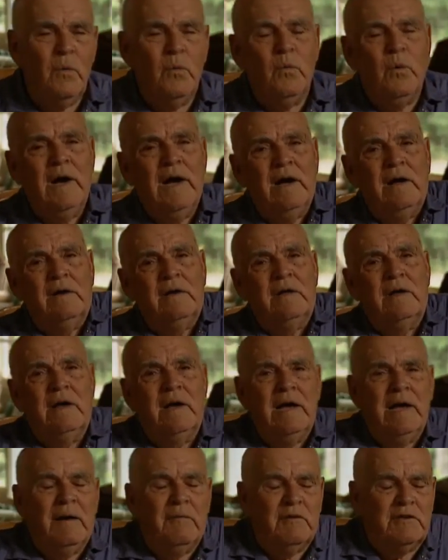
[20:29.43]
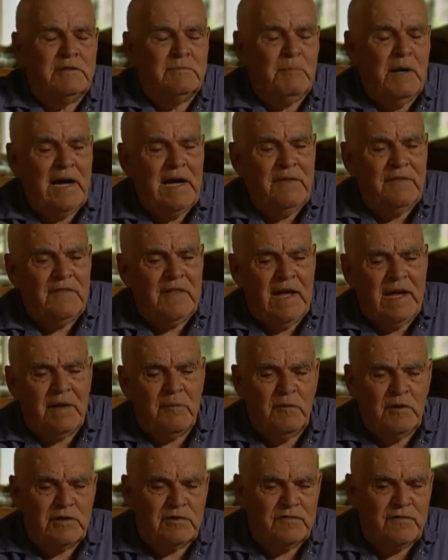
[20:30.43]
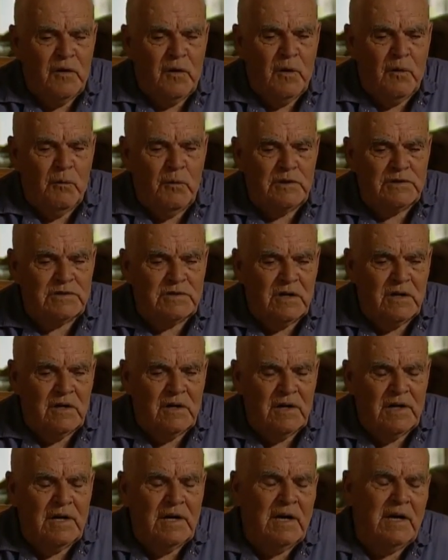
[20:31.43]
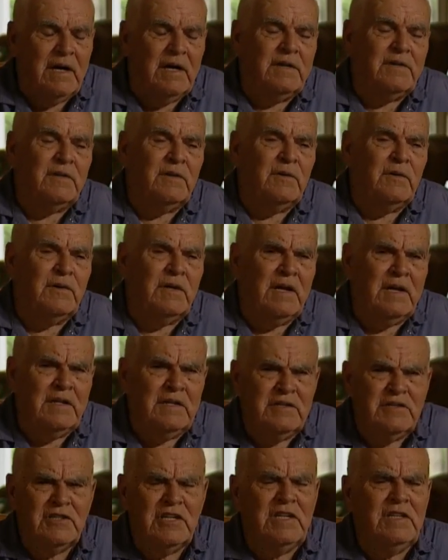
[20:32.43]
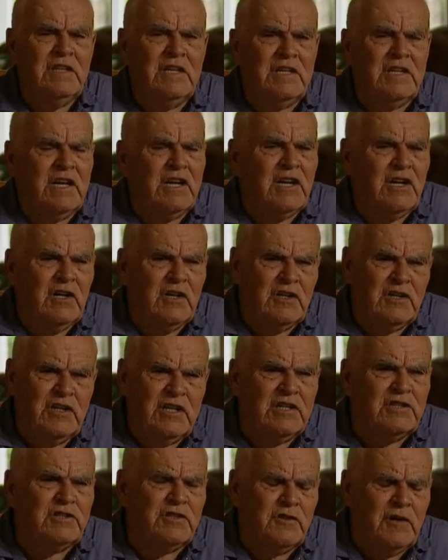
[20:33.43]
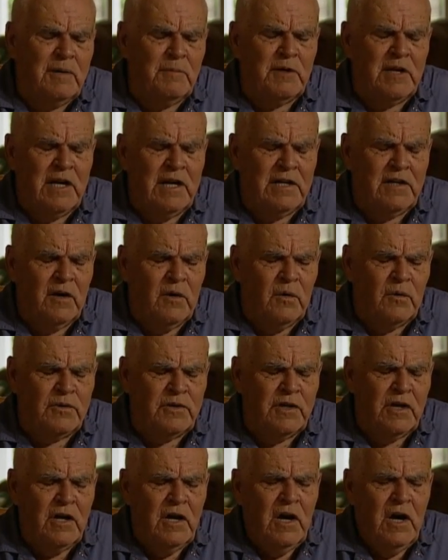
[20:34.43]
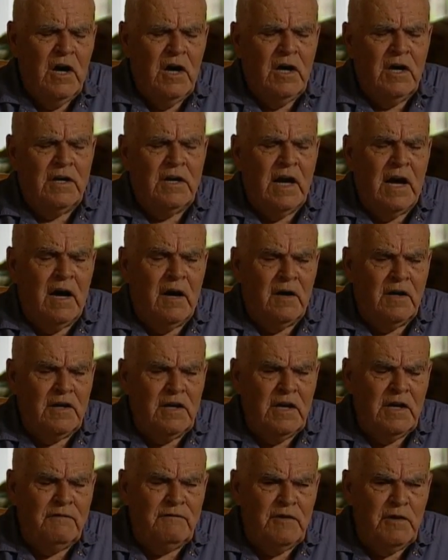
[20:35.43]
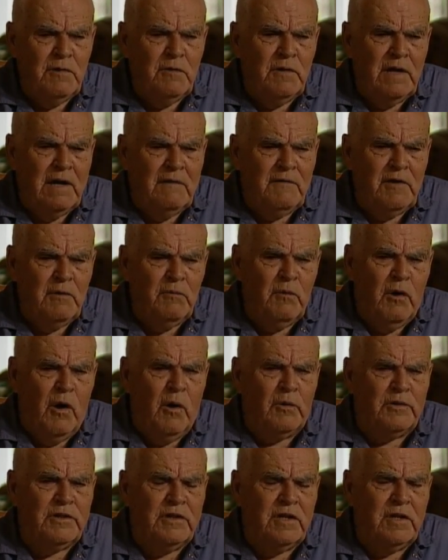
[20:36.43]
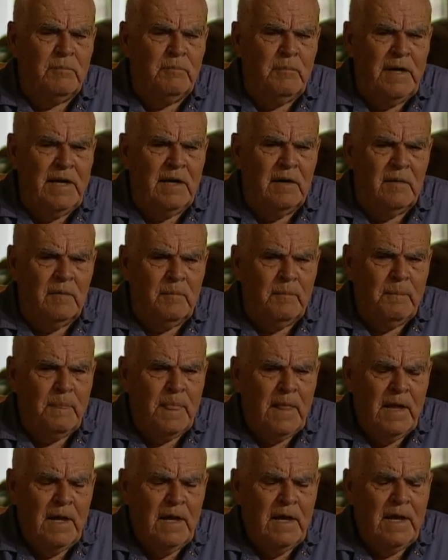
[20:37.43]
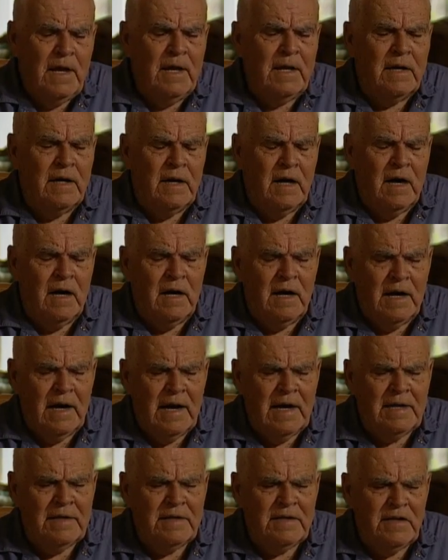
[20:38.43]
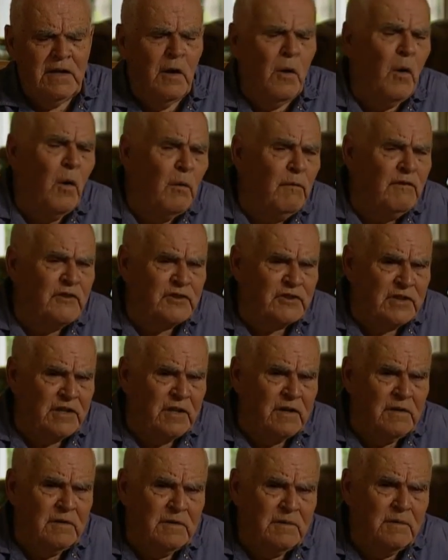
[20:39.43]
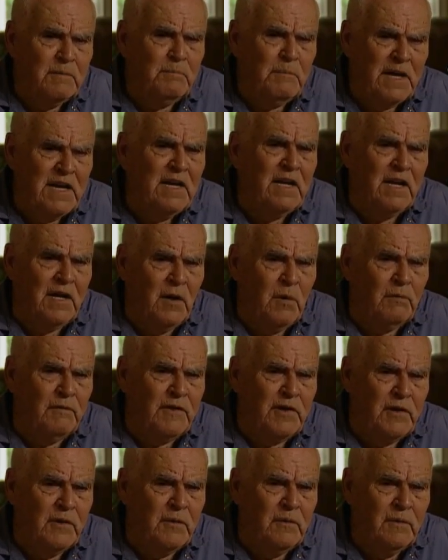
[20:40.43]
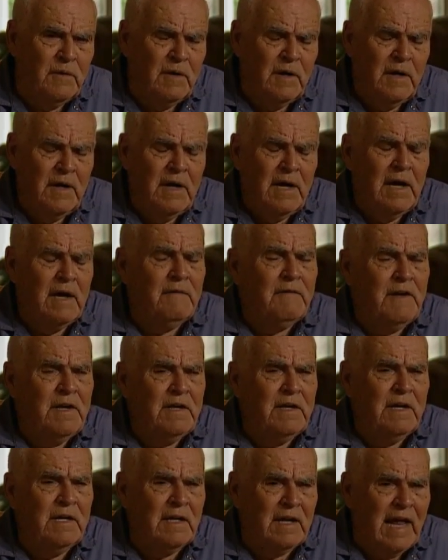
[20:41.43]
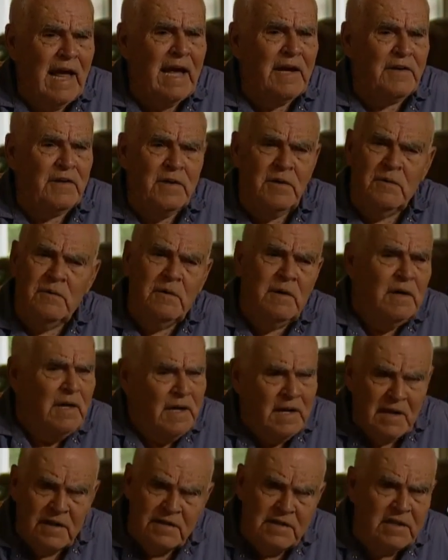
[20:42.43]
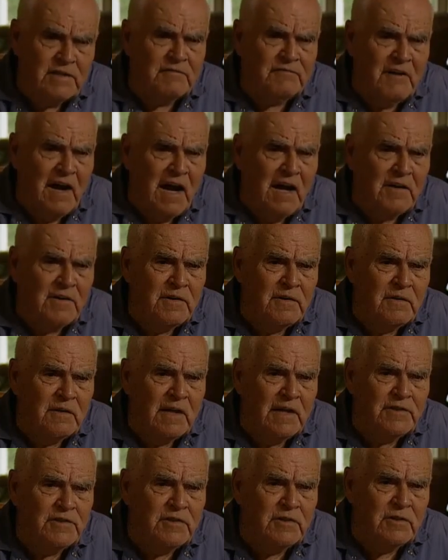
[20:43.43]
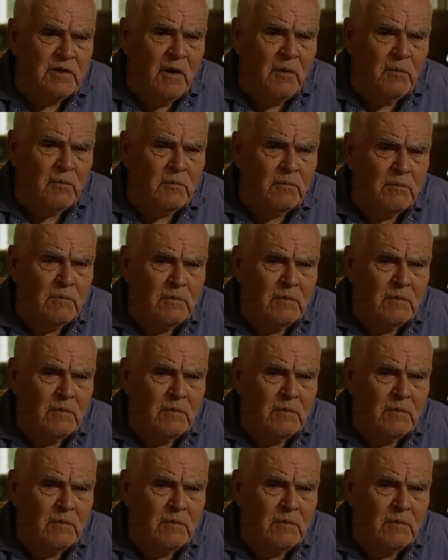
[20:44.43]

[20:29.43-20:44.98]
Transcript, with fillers: Well, it was main thing it was for was to to see that they couldn't discriminate on you. Now, if you if you walked in the mill, and uh, and your overseer immediately over you, if he didn't like you, he could just fire you and let you go.